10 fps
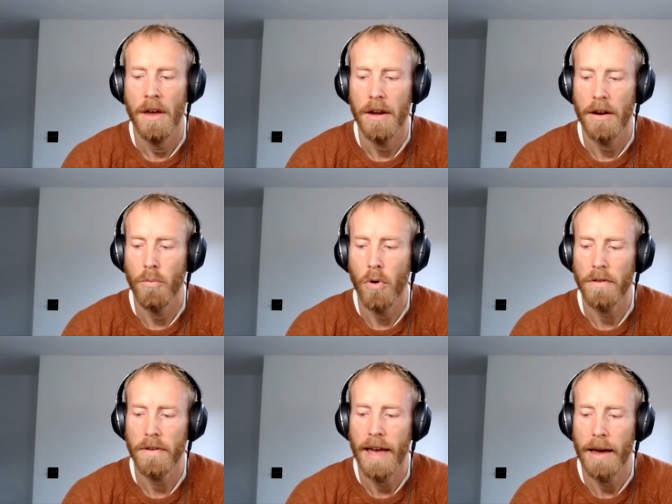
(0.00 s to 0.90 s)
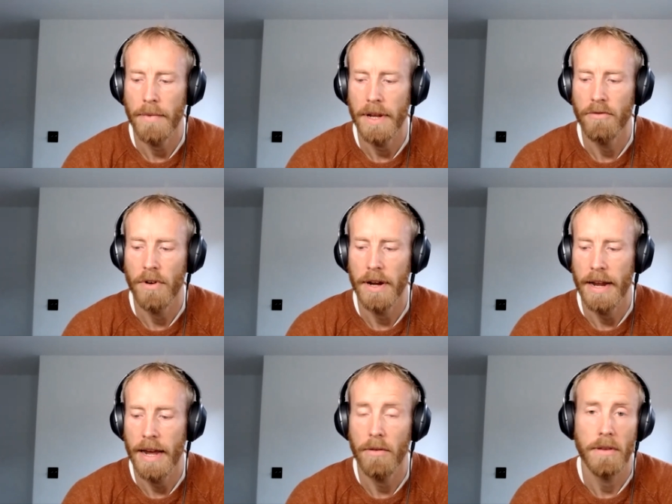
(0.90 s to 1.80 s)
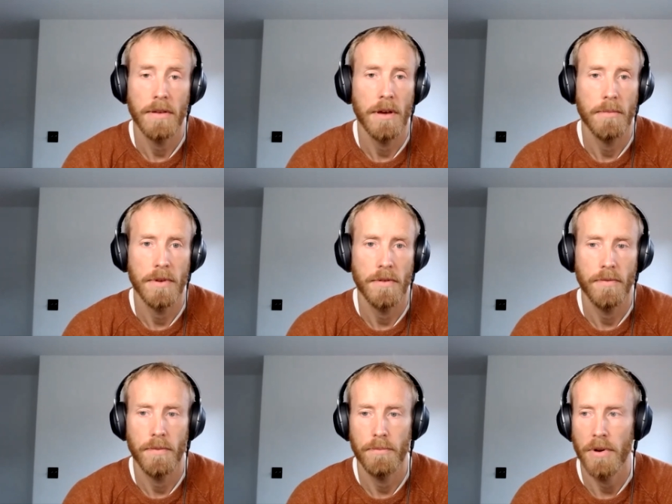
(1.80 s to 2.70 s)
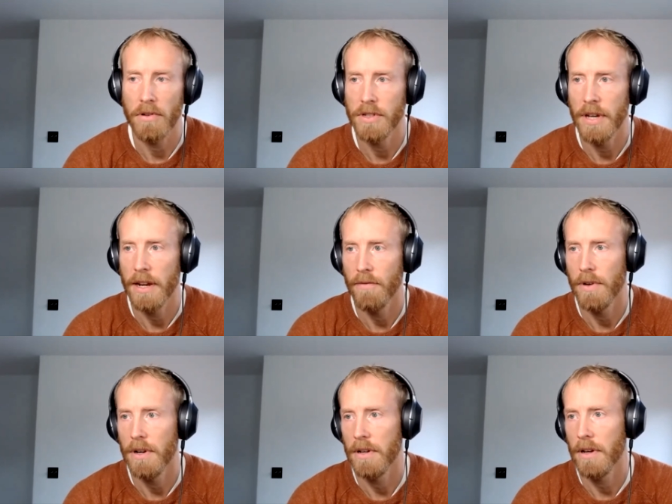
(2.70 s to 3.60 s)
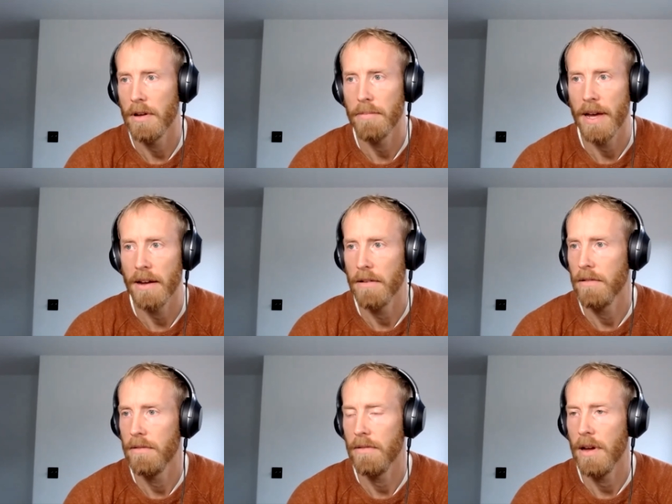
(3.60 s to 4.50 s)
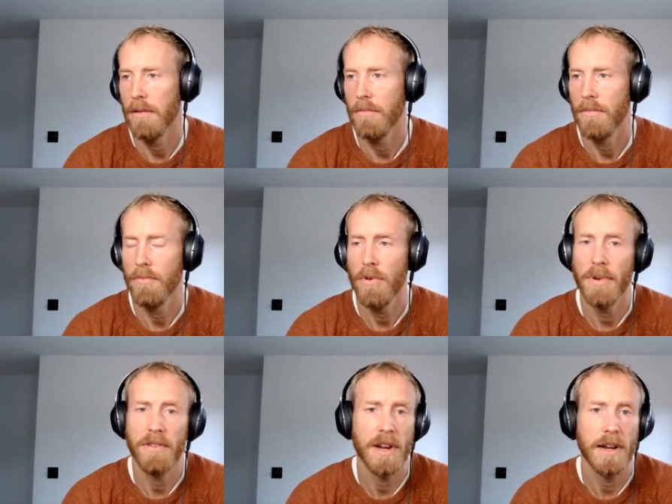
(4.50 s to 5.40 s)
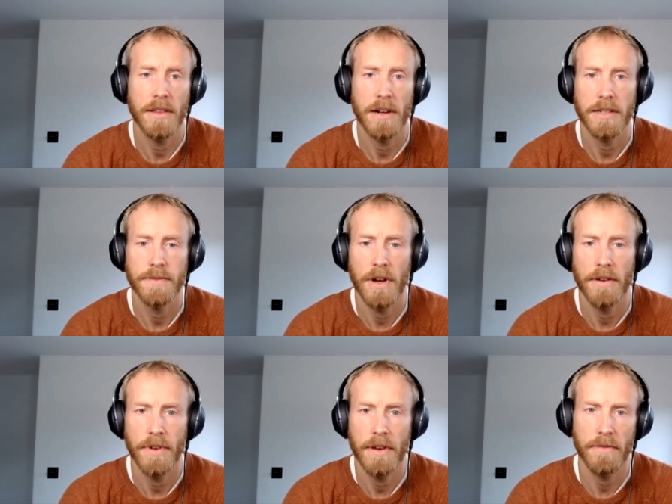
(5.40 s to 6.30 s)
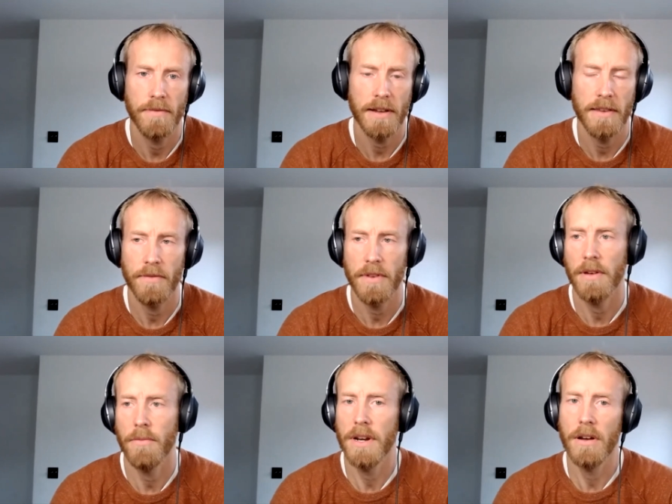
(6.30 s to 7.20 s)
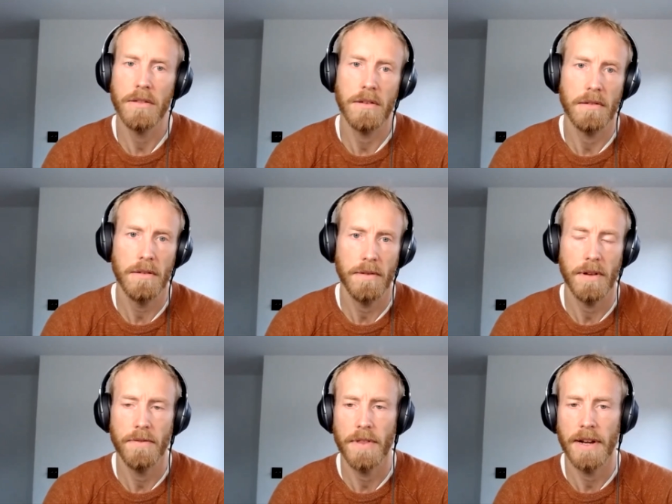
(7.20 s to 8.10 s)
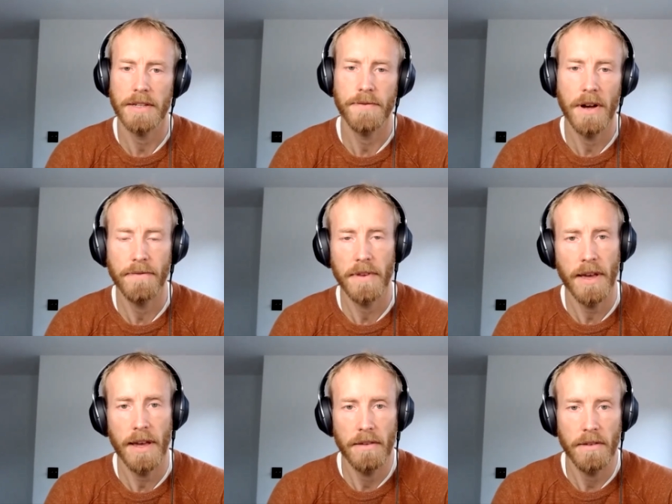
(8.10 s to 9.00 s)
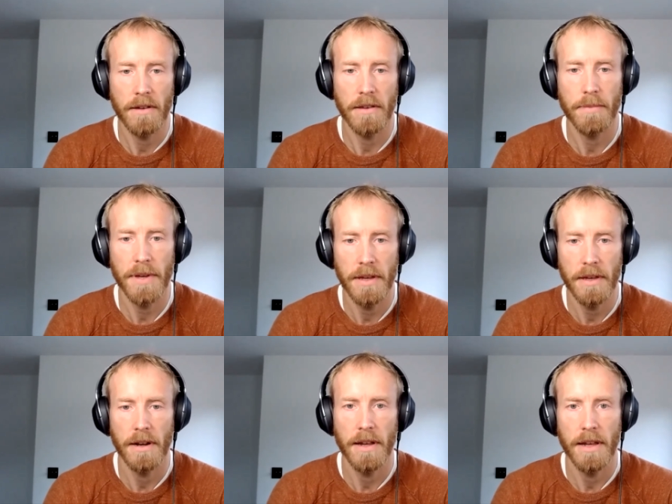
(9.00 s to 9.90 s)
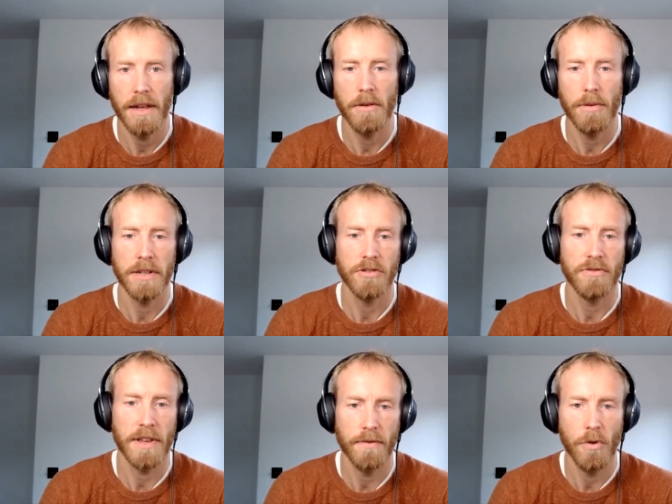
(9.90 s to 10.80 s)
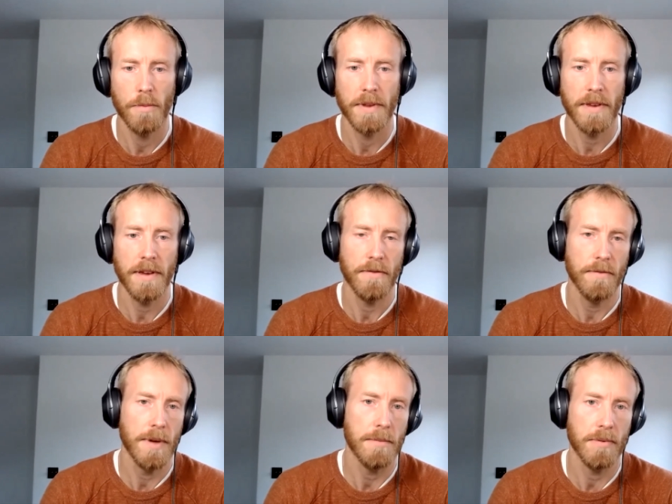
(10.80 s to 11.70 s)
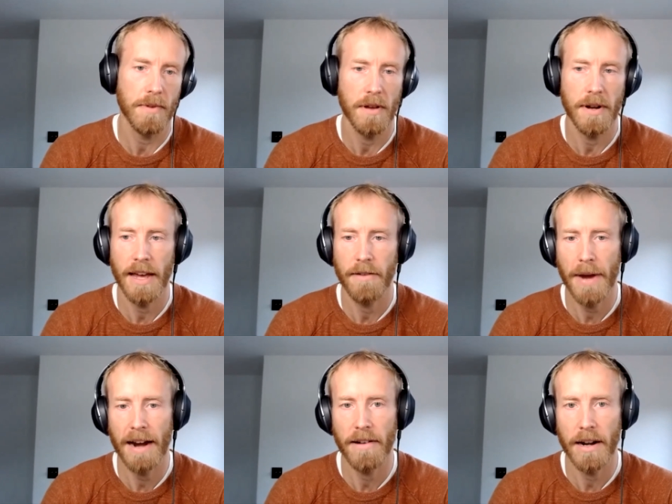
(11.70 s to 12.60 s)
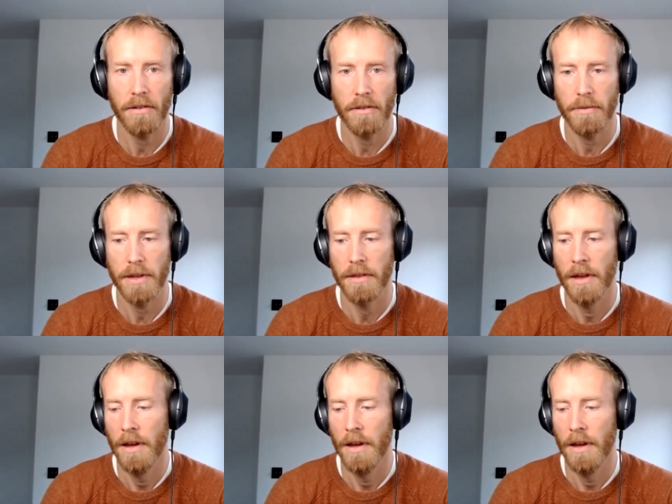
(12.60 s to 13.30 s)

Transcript: you know what's happening right now in terms of blockchain if we we're going back um, probably really the last five years of activity and we know that you know for the next five to ten it's going to be you know equally as transformative people certainly have parallels with